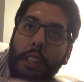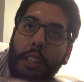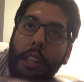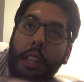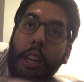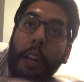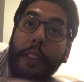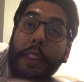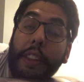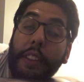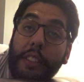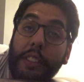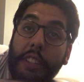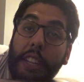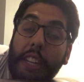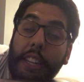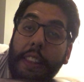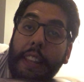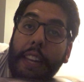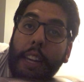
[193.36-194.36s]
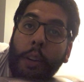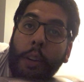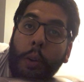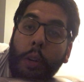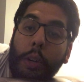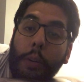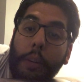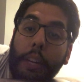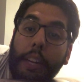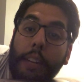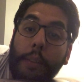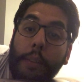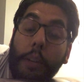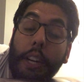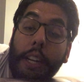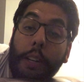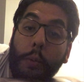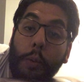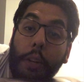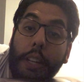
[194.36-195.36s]
And on the other side of that coin, we have
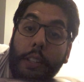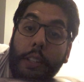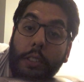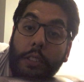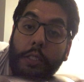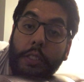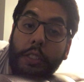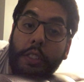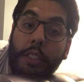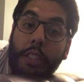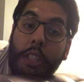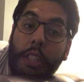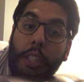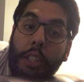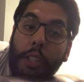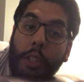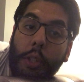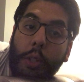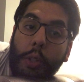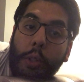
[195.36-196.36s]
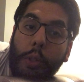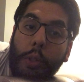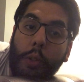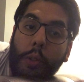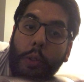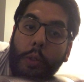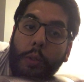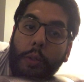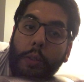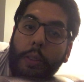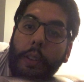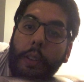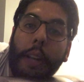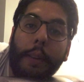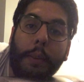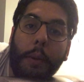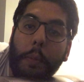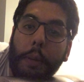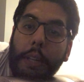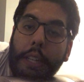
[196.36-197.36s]
Ryan Reynolds, who
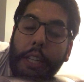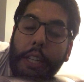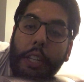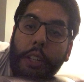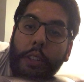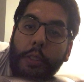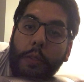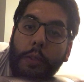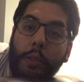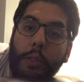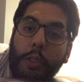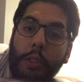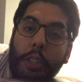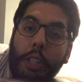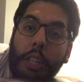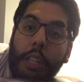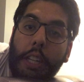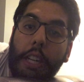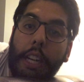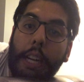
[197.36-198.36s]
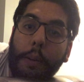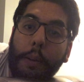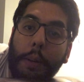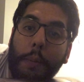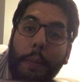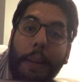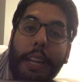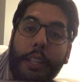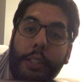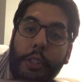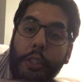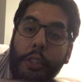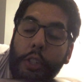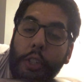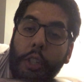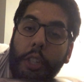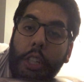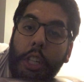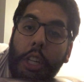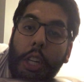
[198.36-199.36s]
everybody, I would imagine,
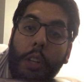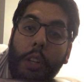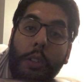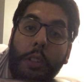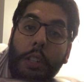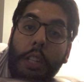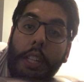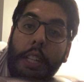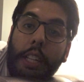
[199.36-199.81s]
should know,